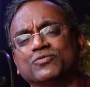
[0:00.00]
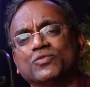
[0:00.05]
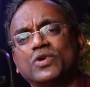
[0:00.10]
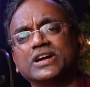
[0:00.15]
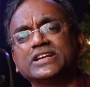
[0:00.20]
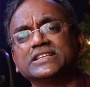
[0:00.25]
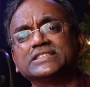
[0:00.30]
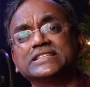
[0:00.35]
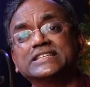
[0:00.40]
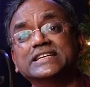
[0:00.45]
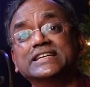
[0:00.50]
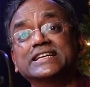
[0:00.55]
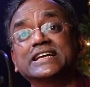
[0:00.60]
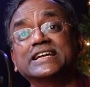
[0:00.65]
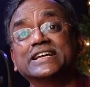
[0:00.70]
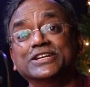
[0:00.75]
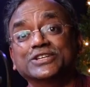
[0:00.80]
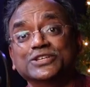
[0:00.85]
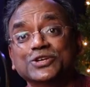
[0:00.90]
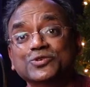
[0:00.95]
what is
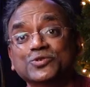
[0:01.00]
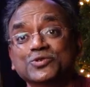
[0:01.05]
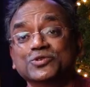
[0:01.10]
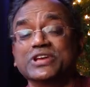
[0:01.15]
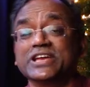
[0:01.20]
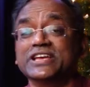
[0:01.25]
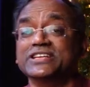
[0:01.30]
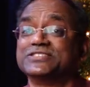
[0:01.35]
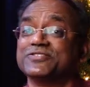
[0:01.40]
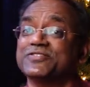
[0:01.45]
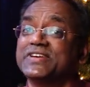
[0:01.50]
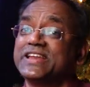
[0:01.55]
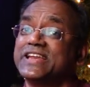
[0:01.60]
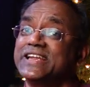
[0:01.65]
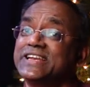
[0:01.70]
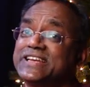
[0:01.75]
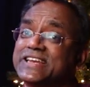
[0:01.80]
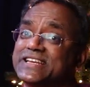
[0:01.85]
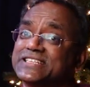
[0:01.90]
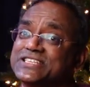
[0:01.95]
written in Luke is very
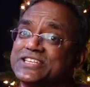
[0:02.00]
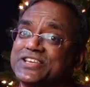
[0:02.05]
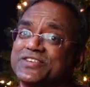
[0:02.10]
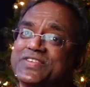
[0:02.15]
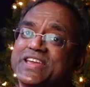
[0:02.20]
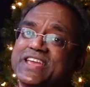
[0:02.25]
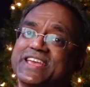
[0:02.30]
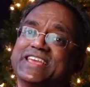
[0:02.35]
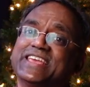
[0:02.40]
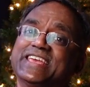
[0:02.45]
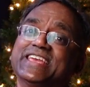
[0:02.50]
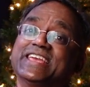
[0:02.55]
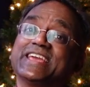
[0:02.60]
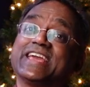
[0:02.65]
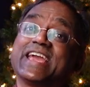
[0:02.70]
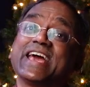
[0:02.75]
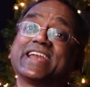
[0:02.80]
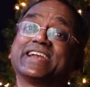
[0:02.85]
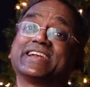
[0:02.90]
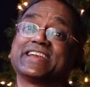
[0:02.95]
interesting way he
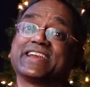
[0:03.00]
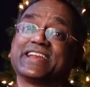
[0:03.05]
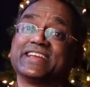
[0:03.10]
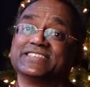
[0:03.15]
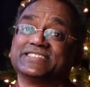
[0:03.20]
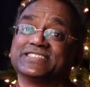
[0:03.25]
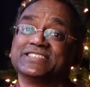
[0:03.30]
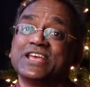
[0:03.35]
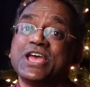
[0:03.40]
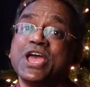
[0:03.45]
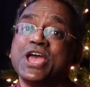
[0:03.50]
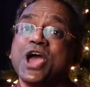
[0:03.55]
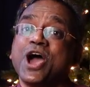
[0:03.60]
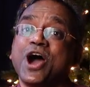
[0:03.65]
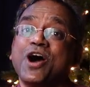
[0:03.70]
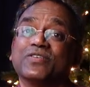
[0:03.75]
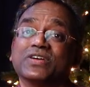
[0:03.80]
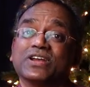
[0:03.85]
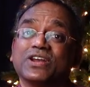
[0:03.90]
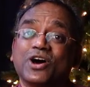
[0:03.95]
characterized
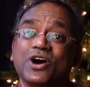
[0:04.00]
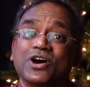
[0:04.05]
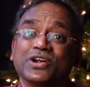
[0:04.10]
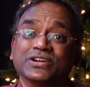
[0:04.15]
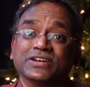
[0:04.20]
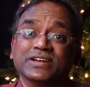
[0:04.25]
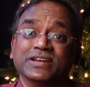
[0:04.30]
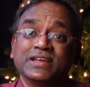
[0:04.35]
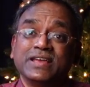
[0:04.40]
our Lord.